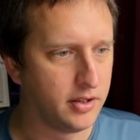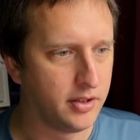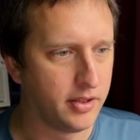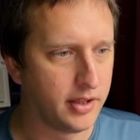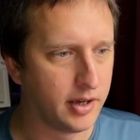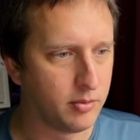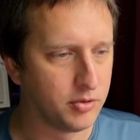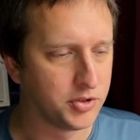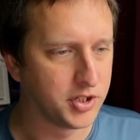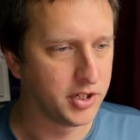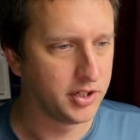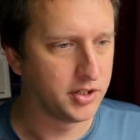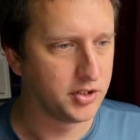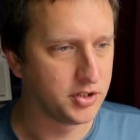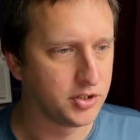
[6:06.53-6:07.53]
that will
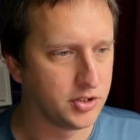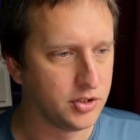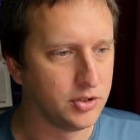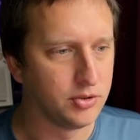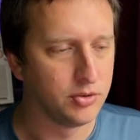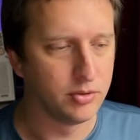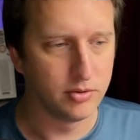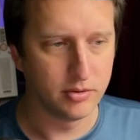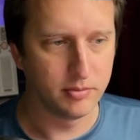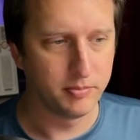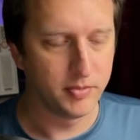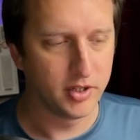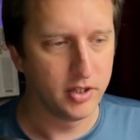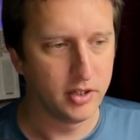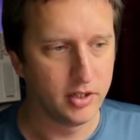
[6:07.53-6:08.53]
change to
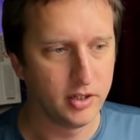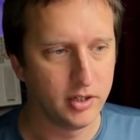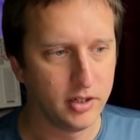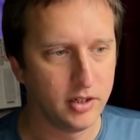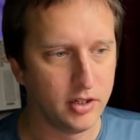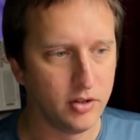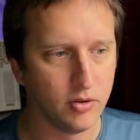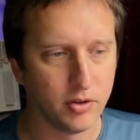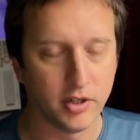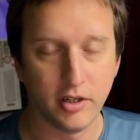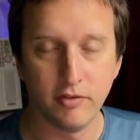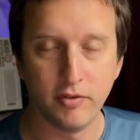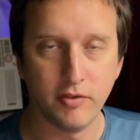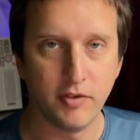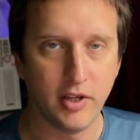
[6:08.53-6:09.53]
you only
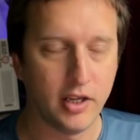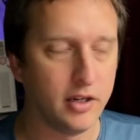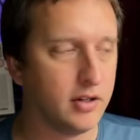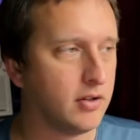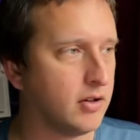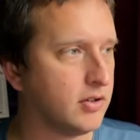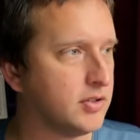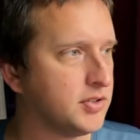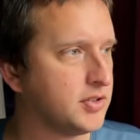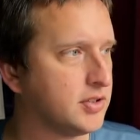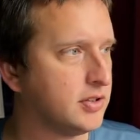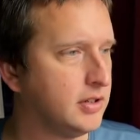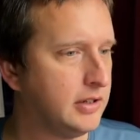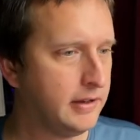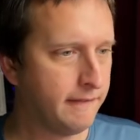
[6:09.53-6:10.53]
need
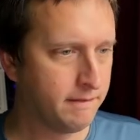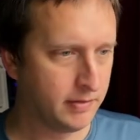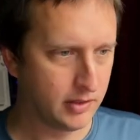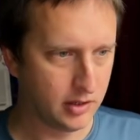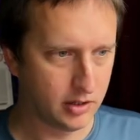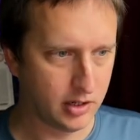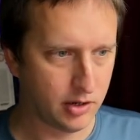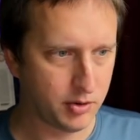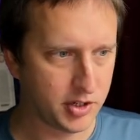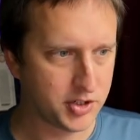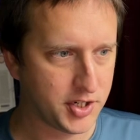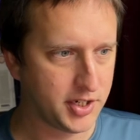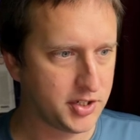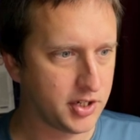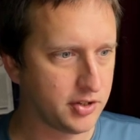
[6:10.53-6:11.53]
$58. Now we can
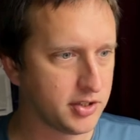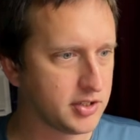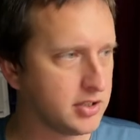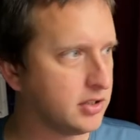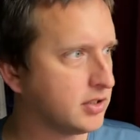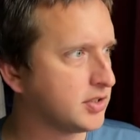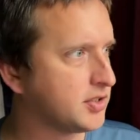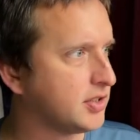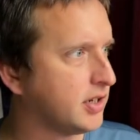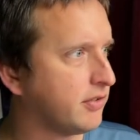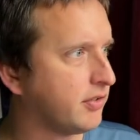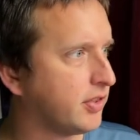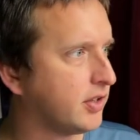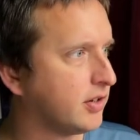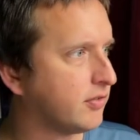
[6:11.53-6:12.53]
change how this looks and
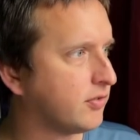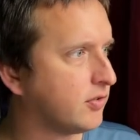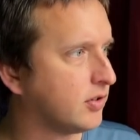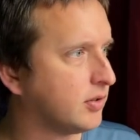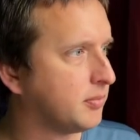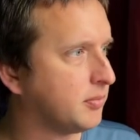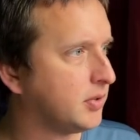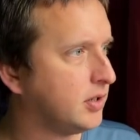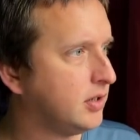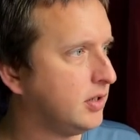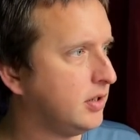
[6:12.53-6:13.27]
everything from